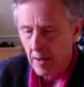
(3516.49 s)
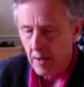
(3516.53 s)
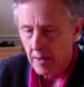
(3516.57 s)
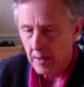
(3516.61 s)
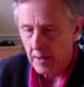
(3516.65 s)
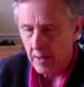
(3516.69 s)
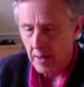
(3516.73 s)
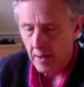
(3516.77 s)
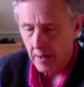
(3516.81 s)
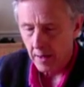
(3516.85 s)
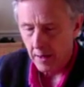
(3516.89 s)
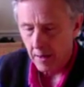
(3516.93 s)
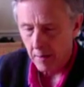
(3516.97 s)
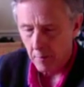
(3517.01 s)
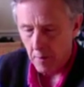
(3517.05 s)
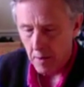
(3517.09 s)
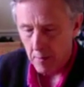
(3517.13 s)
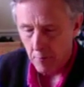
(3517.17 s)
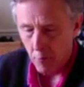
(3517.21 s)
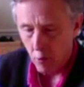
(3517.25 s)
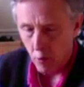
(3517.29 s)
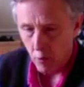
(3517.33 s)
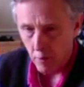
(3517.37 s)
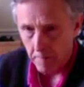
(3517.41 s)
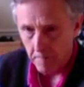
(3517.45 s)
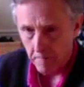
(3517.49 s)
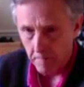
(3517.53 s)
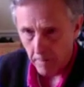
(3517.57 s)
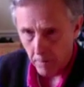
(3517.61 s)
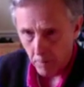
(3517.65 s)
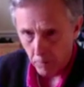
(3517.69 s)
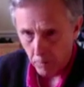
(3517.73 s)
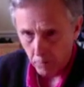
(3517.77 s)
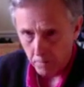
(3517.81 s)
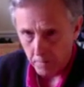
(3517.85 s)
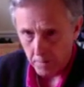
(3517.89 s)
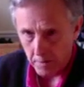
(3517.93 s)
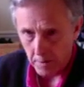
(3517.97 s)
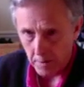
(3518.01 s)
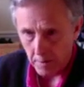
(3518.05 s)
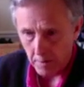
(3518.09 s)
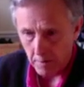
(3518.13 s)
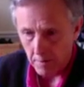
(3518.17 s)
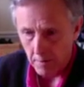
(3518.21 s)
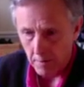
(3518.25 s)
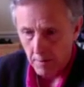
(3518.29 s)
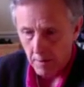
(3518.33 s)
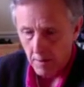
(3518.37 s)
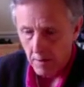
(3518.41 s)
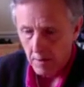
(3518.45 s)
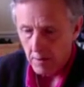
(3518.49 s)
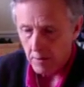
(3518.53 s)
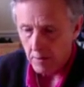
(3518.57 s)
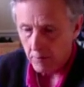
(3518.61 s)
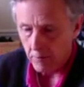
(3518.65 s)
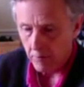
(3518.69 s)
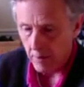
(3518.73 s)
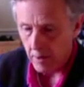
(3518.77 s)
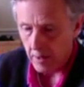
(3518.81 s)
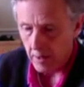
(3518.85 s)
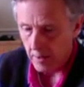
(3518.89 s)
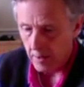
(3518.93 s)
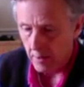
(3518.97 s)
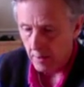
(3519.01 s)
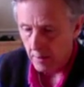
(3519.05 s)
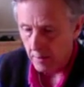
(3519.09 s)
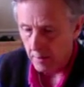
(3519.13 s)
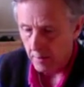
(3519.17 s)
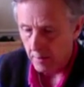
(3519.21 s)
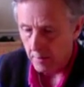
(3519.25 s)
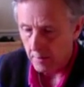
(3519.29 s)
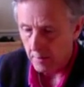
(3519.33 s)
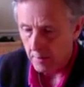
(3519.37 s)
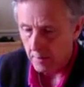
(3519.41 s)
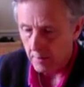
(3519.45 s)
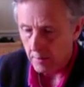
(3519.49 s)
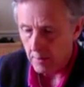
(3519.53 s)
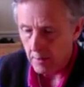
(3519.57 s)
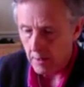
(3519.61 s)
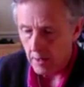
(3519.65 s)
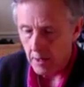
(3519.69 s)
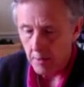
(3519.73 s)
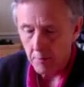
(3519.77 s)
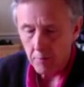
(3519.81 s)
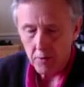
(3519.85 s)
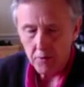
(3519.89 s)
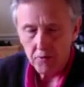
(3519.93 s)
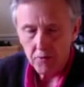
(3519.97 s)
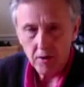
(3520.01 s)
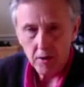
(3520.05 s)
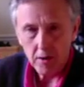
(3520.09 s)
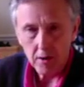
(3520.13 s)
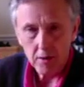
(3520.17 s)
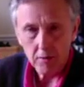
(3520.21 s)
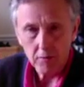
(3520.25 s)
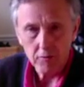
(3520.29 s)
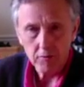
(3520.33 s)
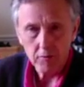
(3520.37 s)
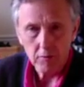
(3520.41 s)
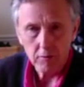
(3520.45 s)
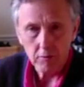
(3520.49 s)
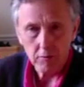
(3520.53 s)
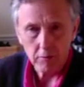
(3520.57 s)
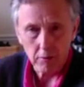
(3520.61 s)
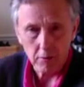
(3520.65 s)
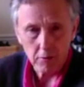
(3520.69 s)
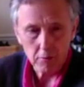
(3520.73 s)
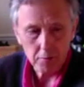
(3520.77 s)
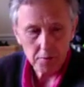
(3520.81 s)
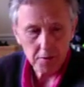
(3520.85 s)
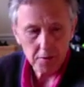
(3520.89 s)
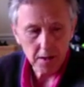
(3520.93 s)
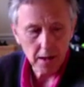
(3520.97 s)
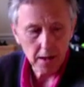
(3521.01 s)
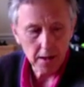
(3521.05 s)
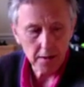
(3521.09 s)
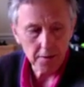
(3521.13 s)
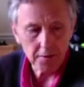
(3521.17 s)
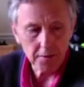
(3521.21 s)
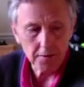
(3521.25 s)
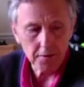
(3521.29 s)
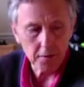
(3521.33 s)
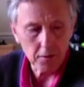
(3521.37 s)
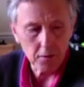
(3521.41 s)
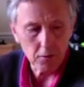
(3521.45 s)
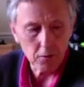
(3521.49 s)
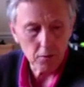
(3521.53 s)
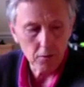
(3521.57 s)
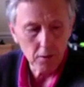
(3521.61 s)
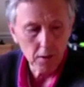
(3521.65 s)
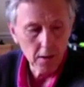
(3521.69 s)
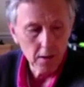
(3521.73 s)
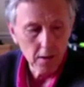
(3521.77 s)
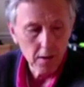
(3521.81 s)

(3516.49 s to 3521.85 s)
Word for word: get a little bit more involved in green and climate change groups, and to